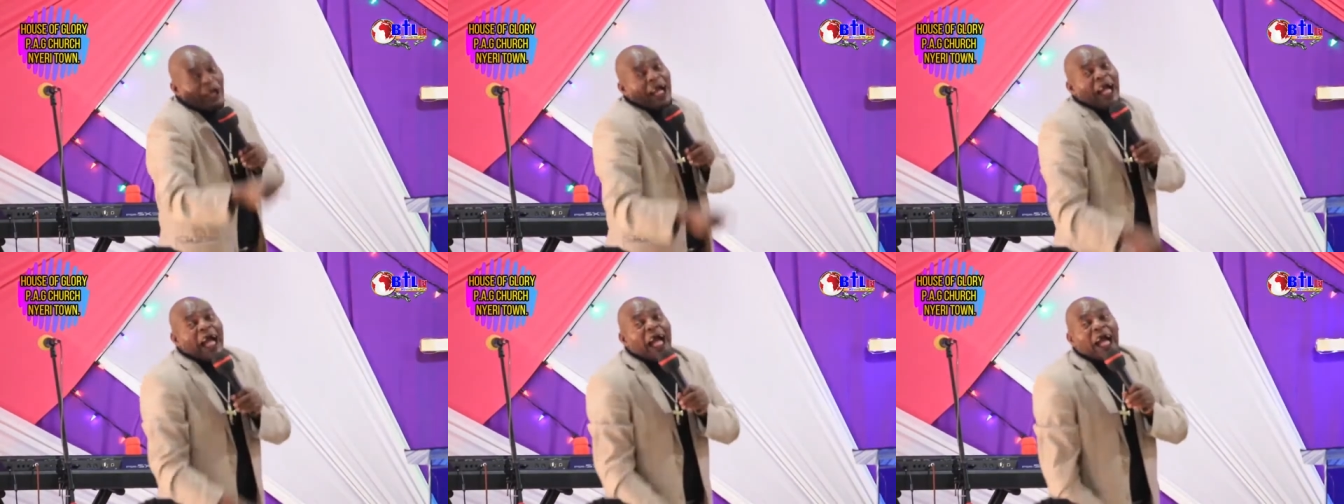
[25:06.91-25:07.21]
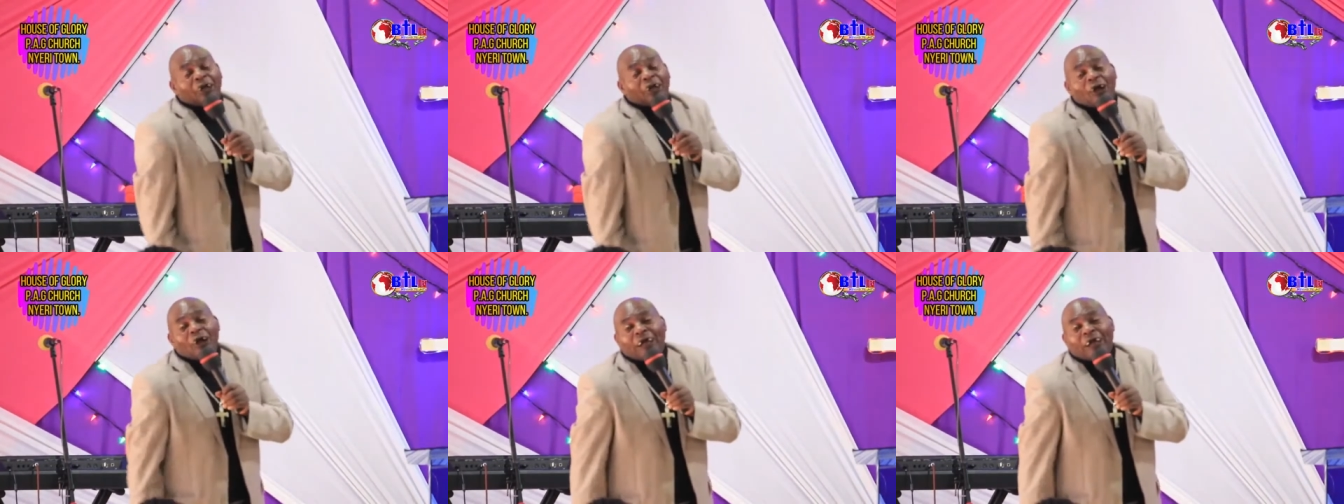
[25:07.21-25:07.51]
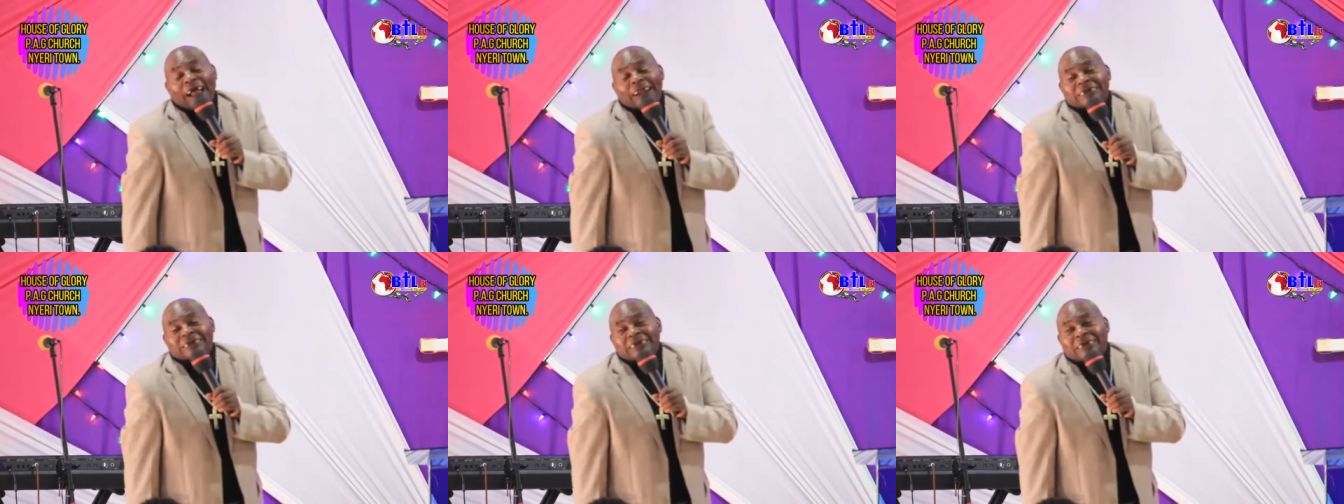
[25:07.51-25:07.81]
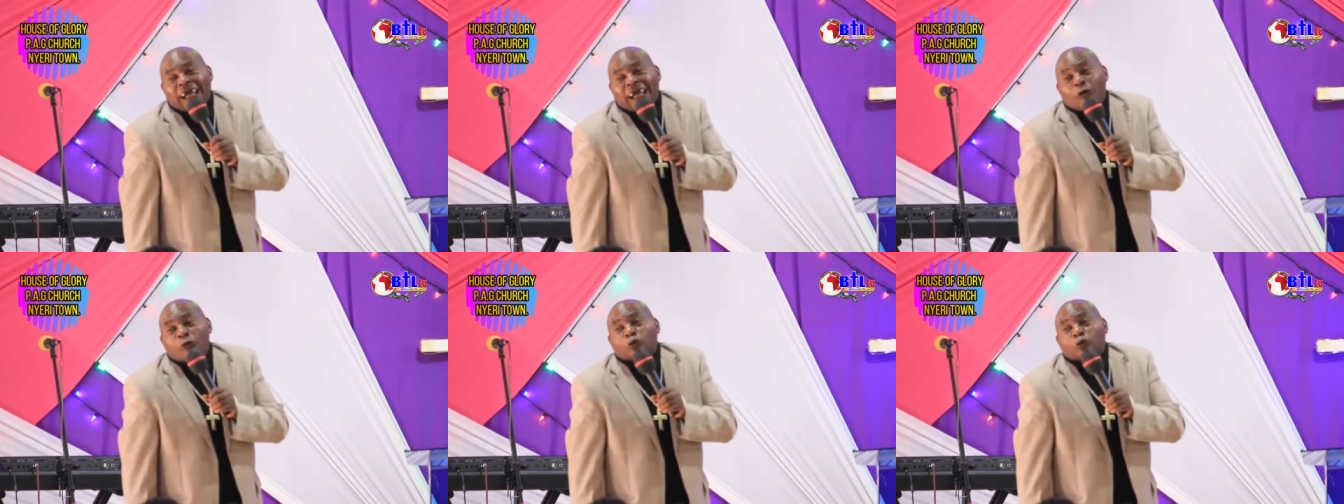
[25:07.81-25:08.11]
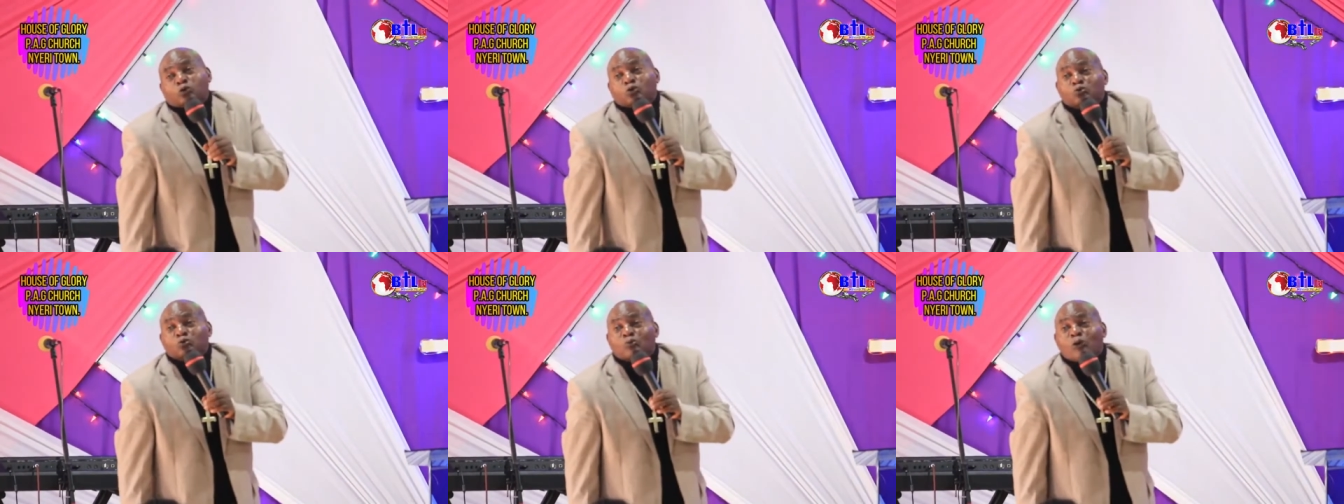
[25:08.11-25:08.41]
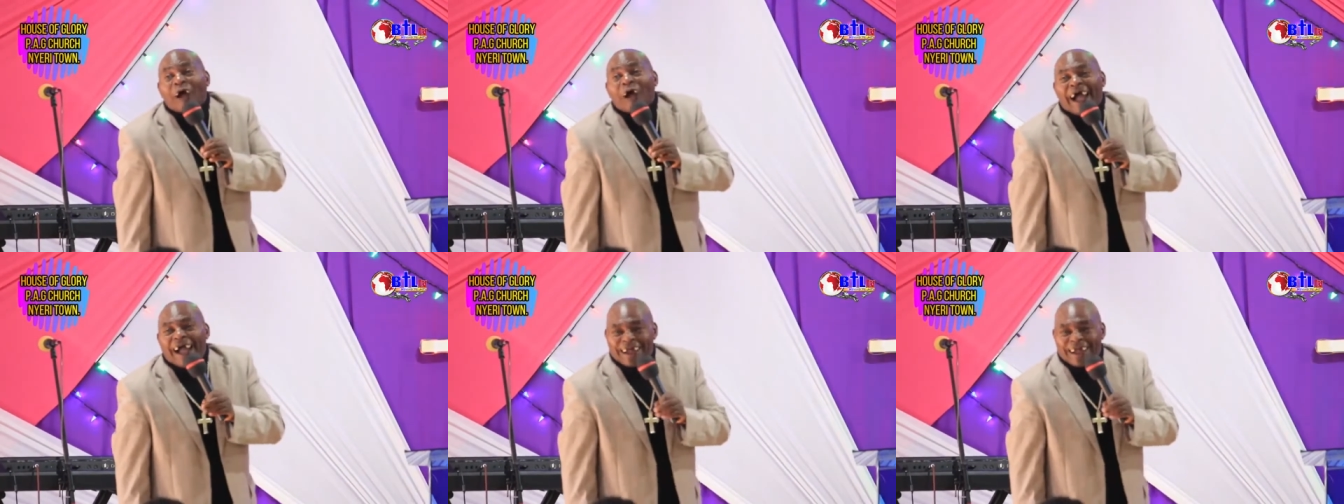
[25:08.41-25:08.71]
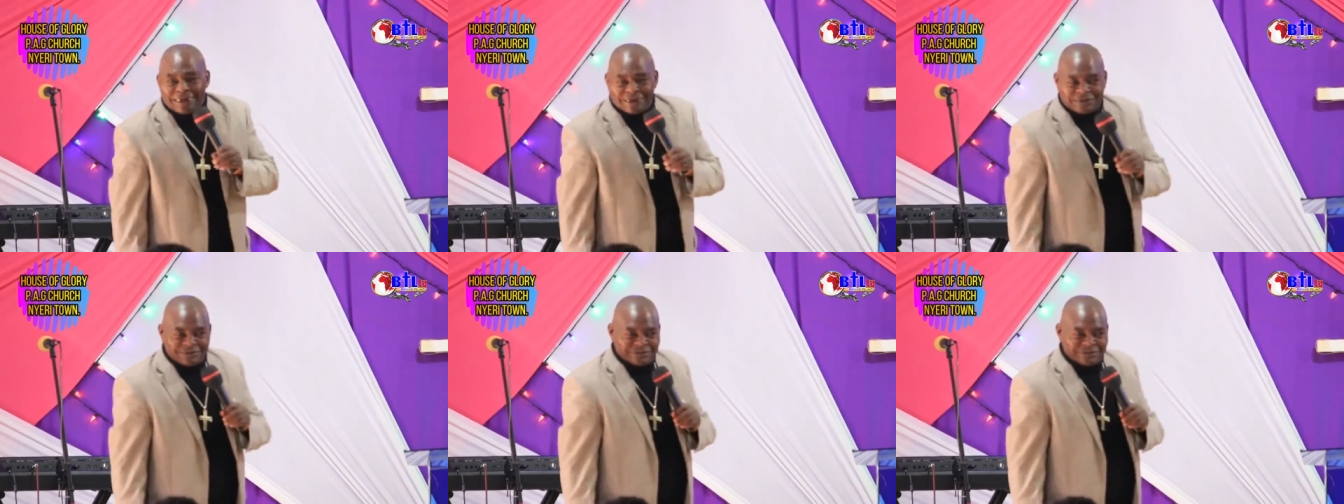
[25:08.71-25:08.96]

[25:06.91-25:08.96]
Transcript: Wako katika utumwa.